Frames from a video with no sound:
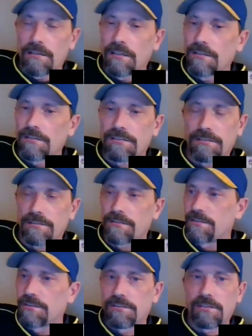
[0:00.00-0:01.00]
It's
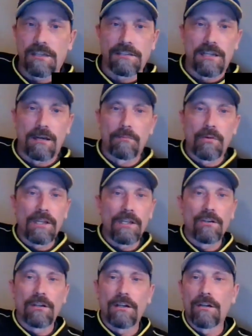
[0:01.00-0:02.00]
just like Tom
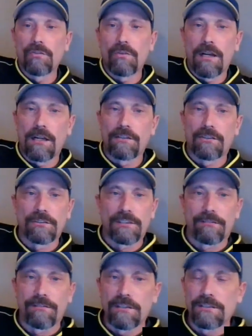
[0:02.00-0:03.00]
Brady or Aaron Rodgers.
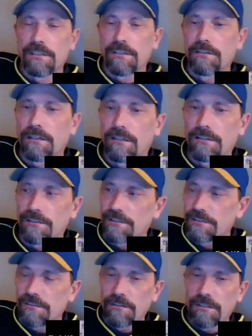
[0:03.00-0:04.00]
If he's in there, you
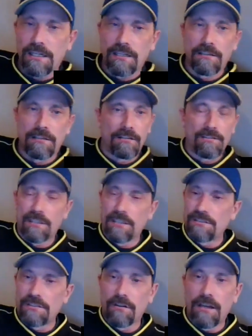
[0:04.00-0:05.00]
still they
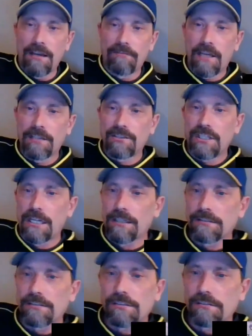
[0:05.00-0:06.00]
still have that
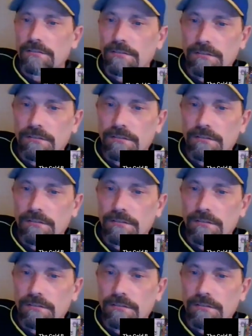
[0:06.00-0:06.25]
chance.